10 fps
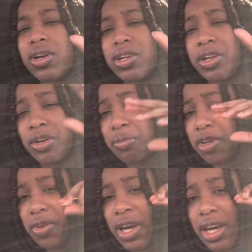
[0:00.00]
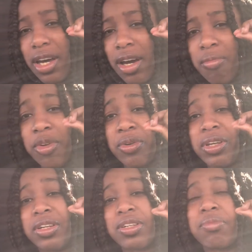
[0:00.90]
can hear me okay. I'm doing
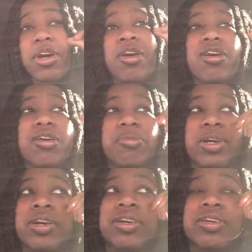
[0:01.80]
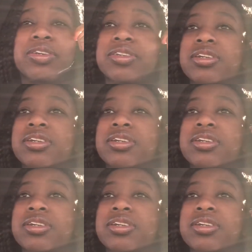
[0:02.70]
this in my car because